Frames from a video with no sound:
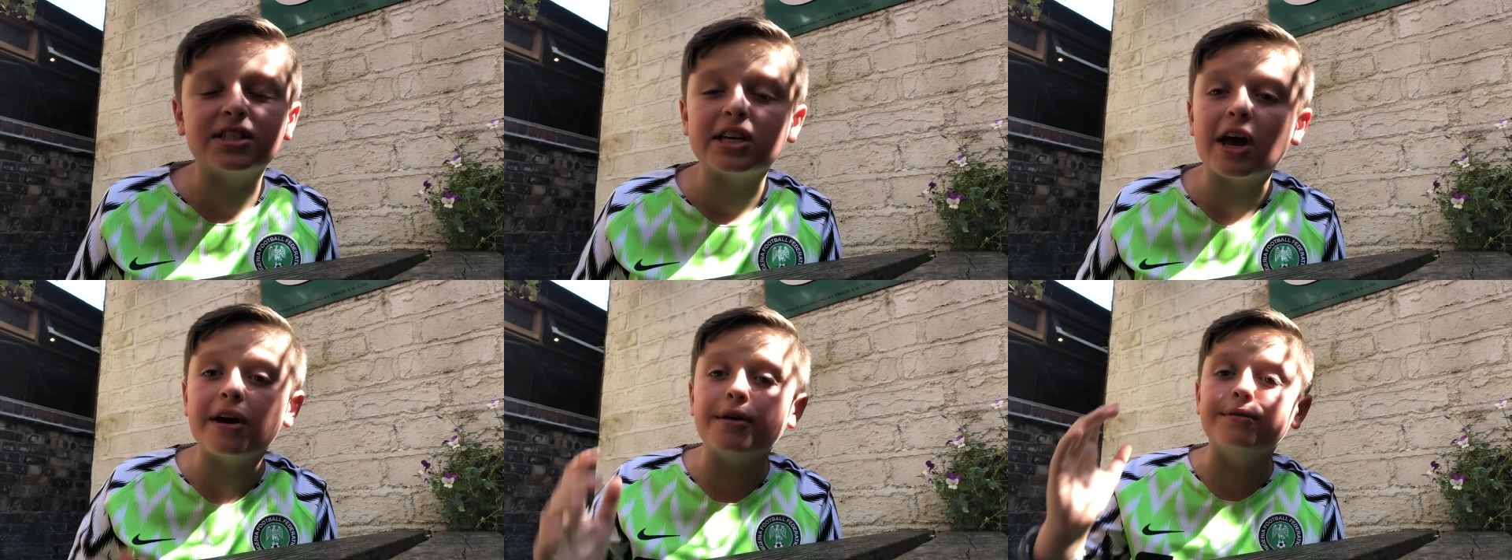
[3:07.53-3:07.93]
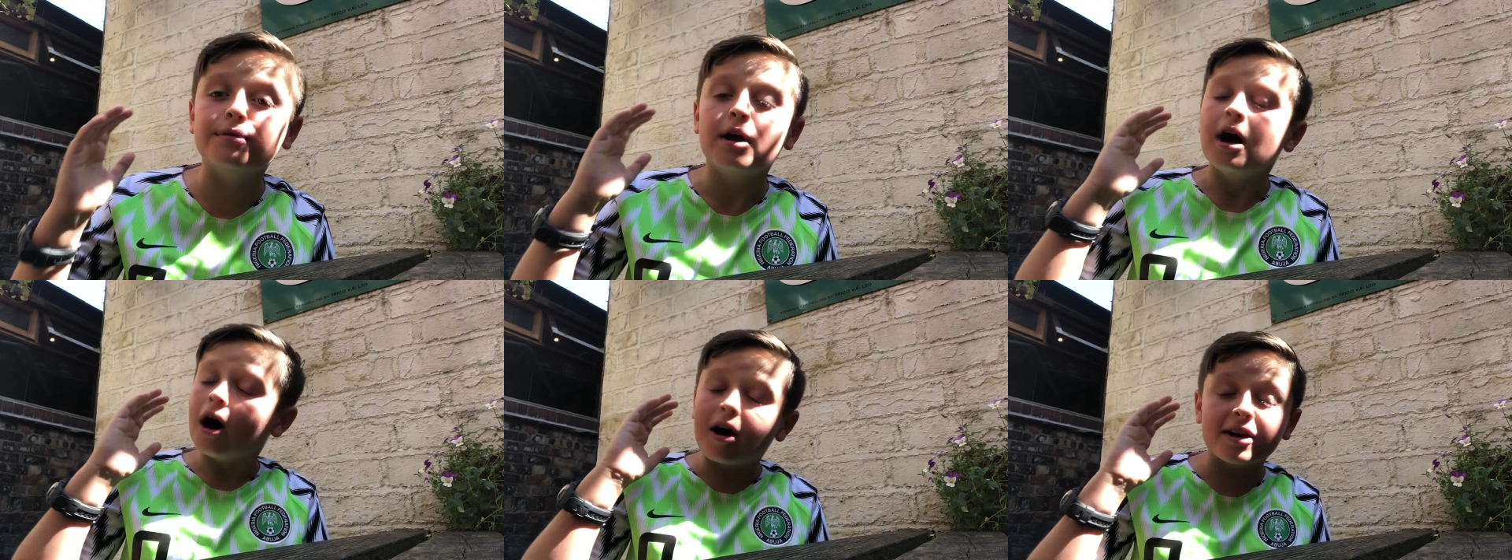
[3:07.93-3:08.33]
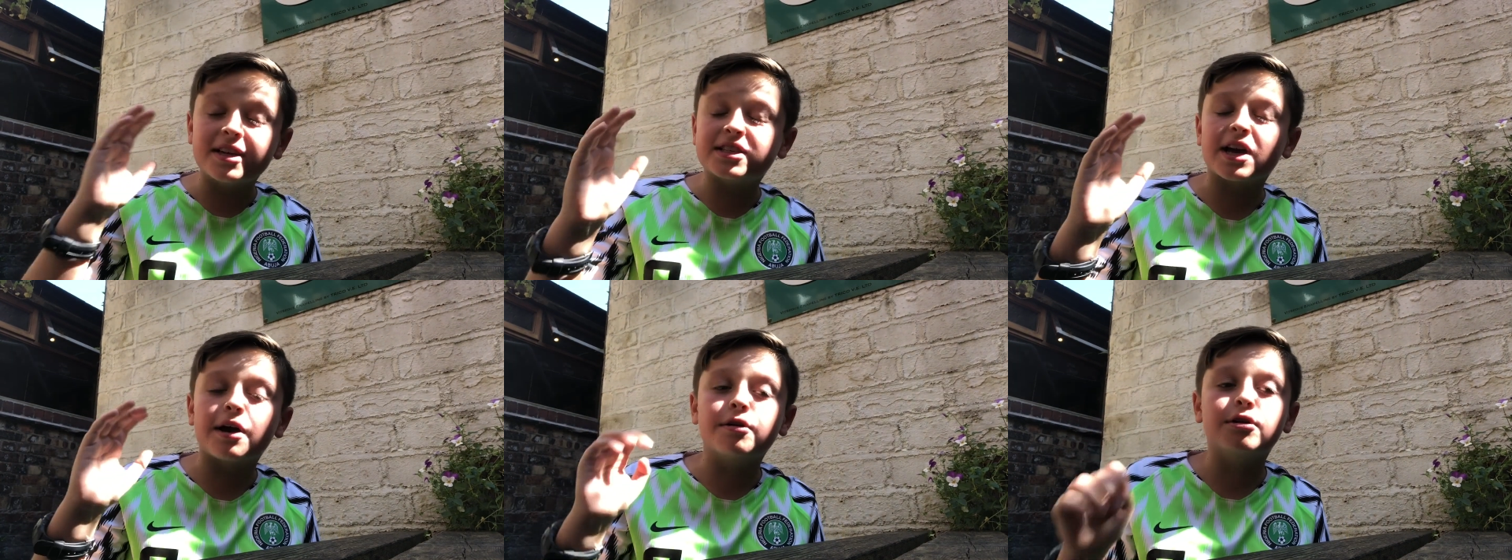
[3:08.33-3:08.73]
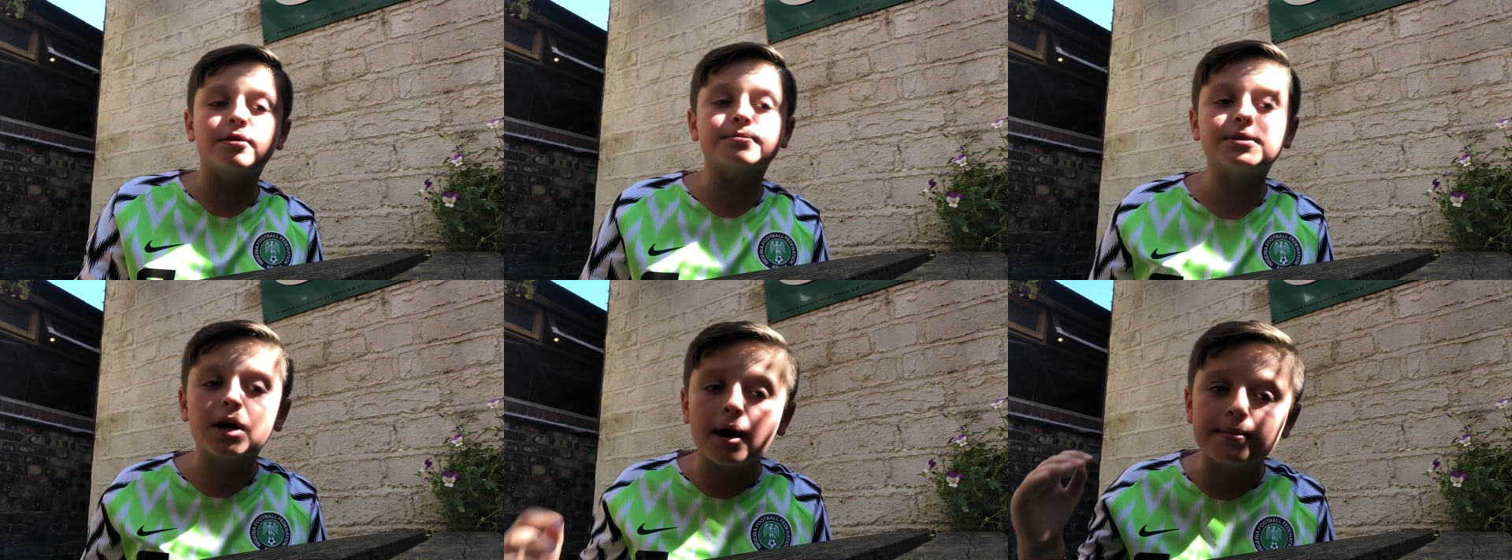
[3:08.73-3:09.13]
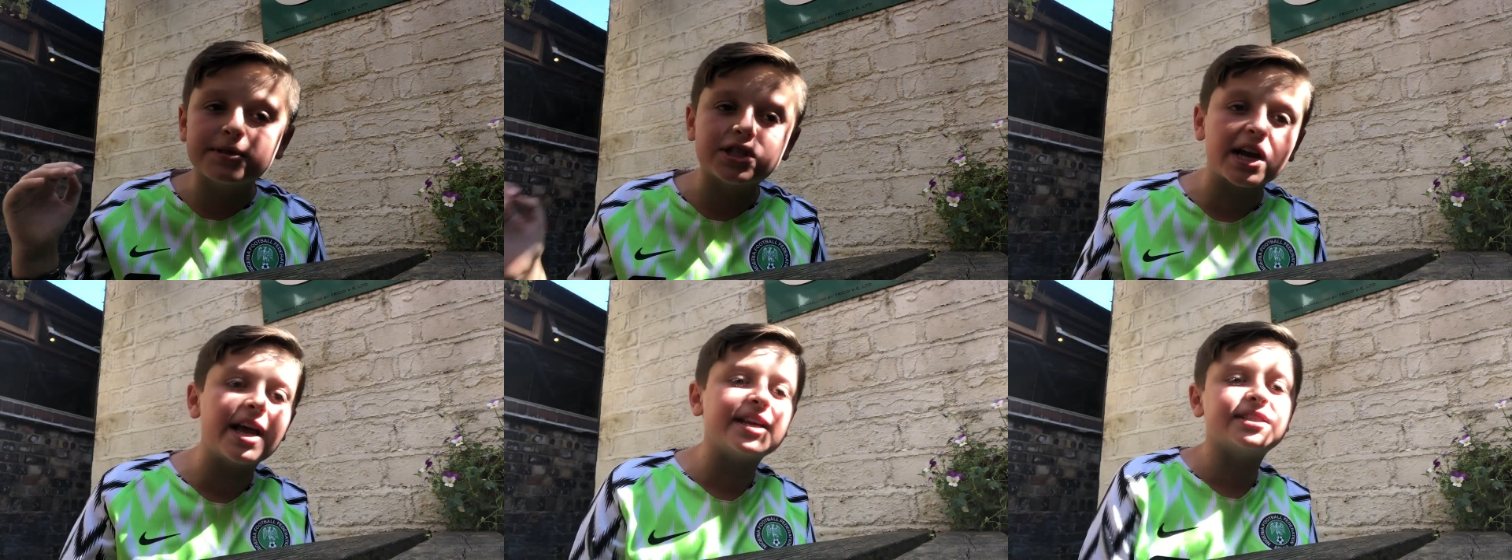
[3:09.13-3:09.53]
own up top,
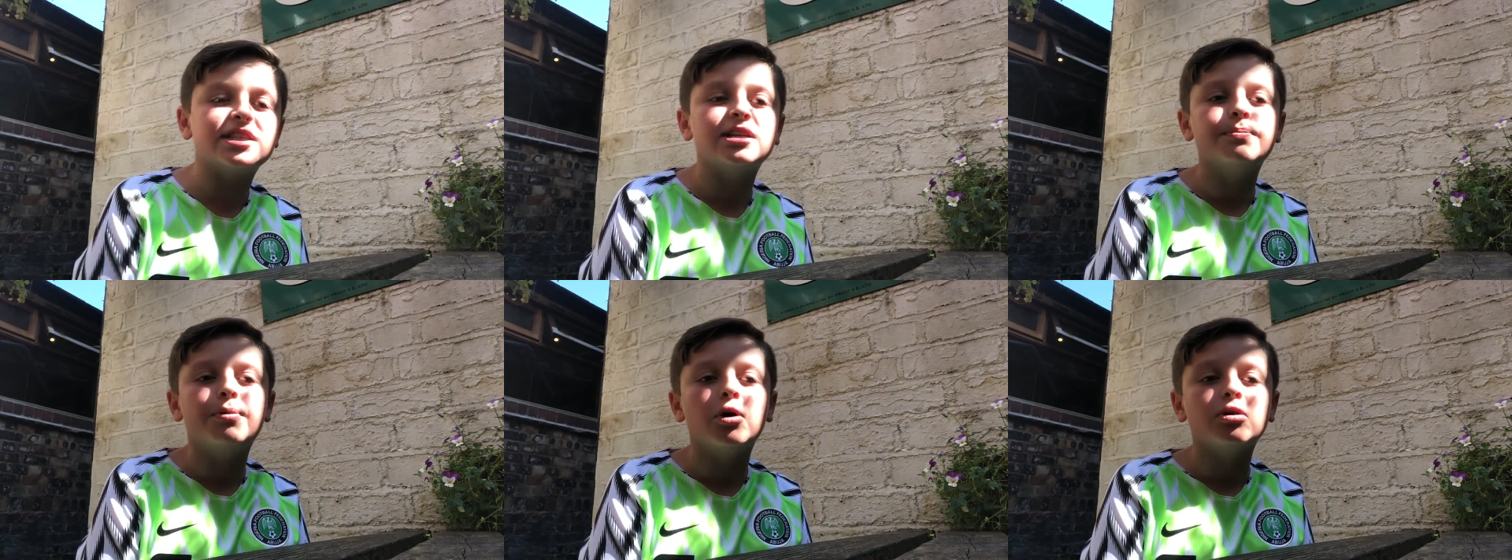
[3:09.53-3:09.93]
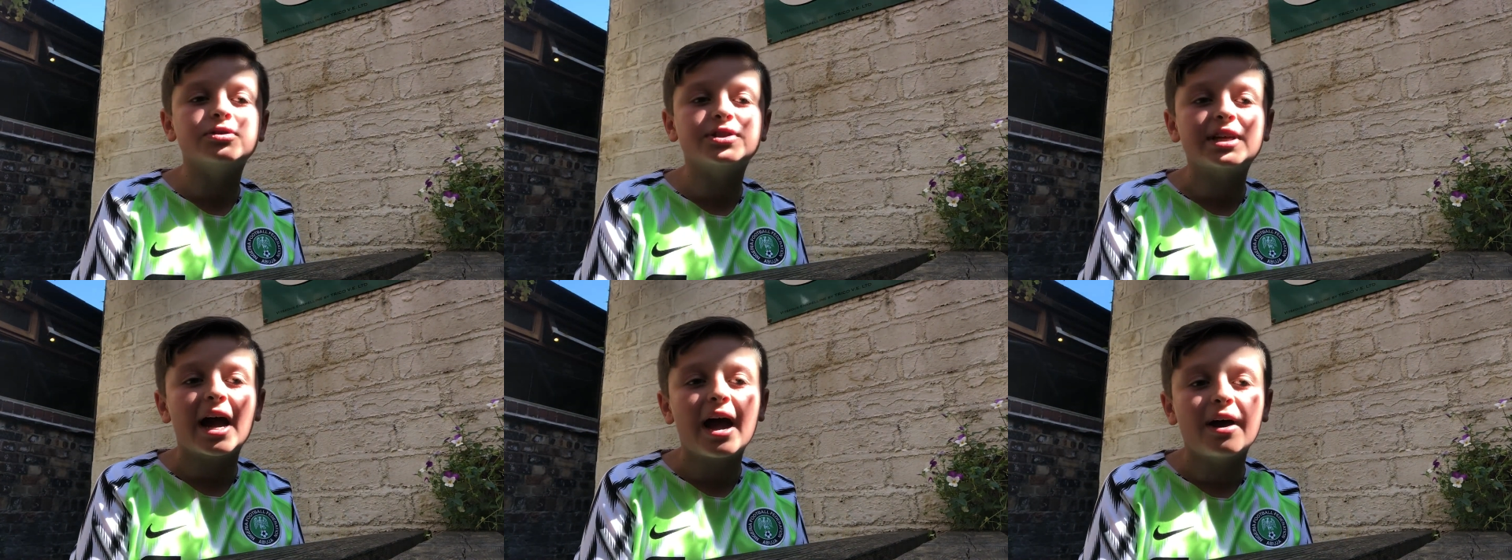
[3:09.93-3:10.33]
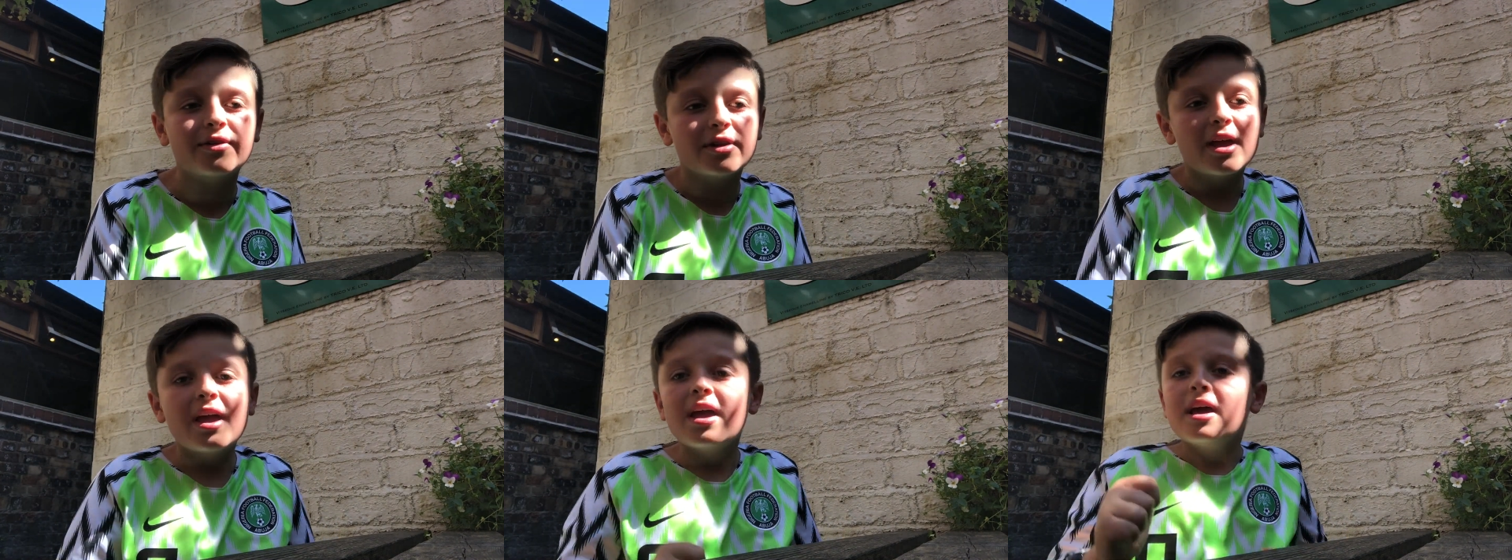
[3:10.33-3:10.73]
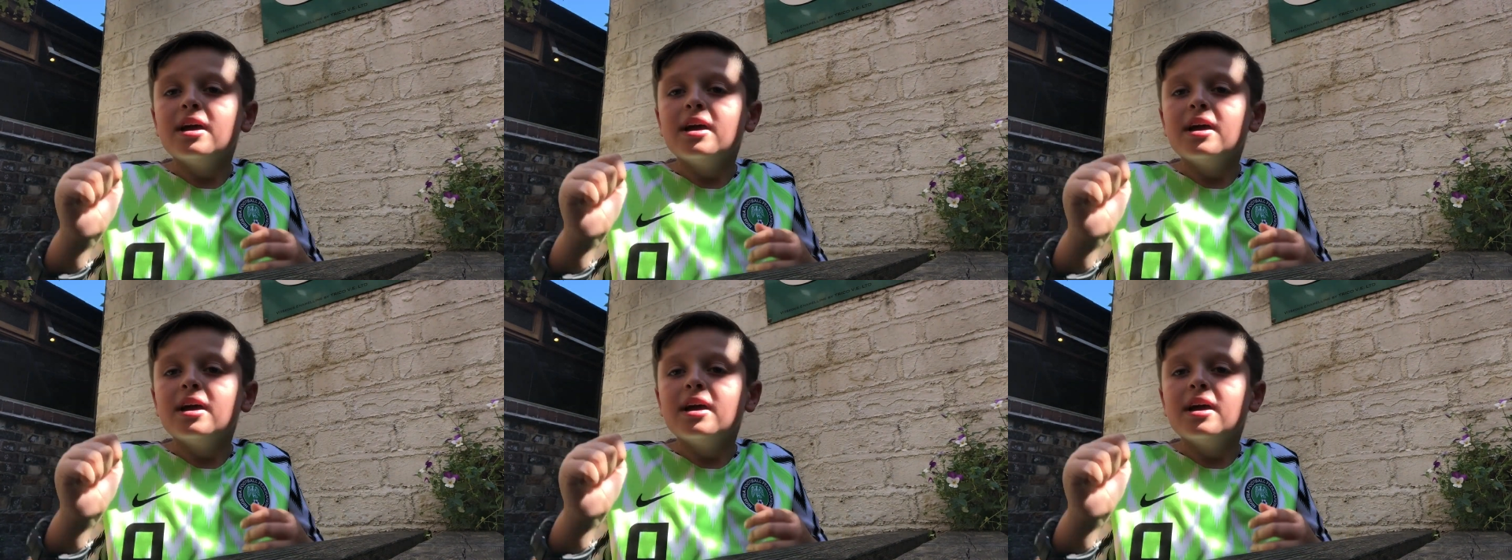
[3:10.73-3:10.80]
chasing the balls down.